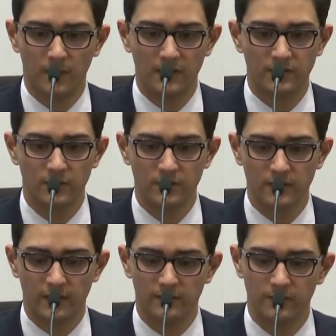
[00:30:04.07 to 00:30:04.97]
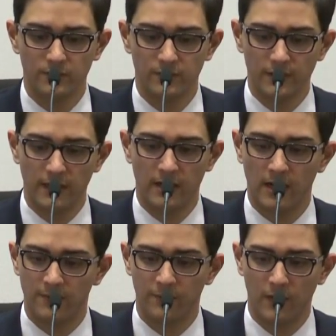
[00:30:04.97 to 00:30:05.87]
As soon as I get in,
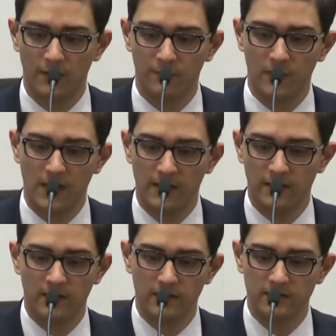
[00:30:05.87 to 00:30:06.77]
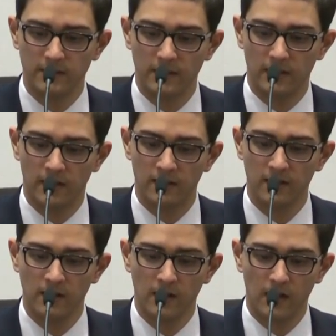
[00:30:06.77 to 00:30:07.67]
I fly into the seat
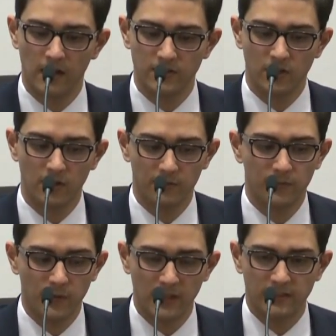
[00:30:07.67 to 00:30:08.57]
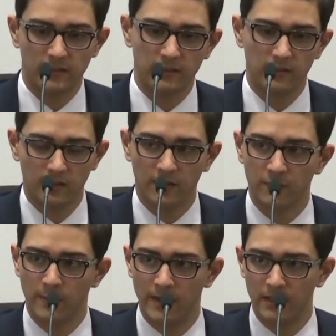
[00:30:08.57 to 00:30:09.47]
and I start frantically looking
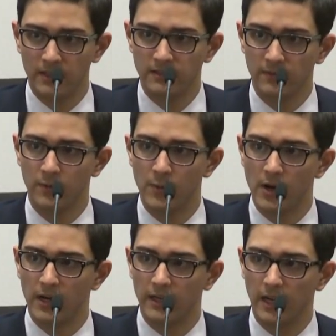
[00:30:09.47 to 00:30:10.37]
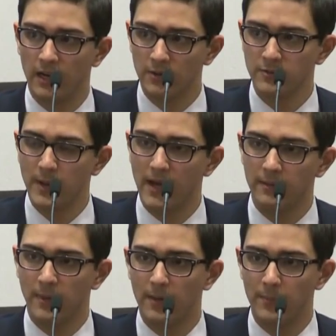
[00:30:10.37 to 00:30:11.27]
for my keys everywhere I can. I was
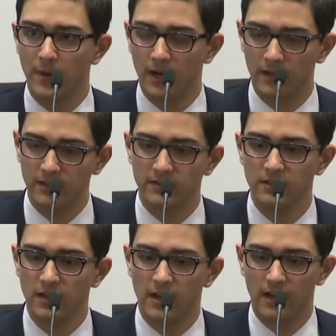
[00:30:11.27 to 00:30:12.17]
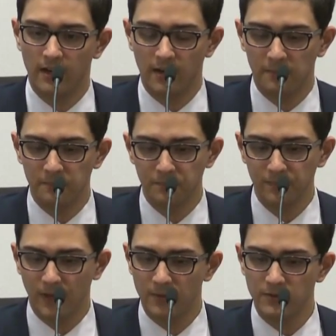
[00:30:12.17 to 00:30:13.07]
patting my pockets and
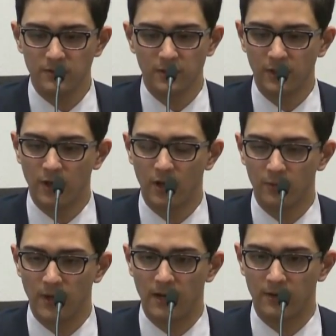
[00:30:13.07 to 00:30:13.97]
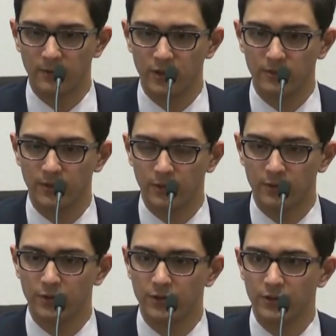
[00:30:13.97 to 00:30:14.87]
I was looking all around, you know,
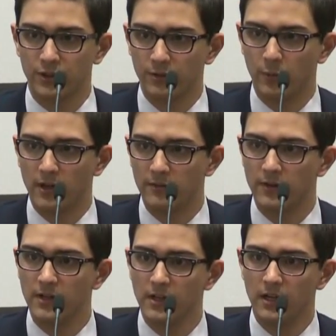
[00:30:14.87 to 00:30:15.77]
shirt, whatever.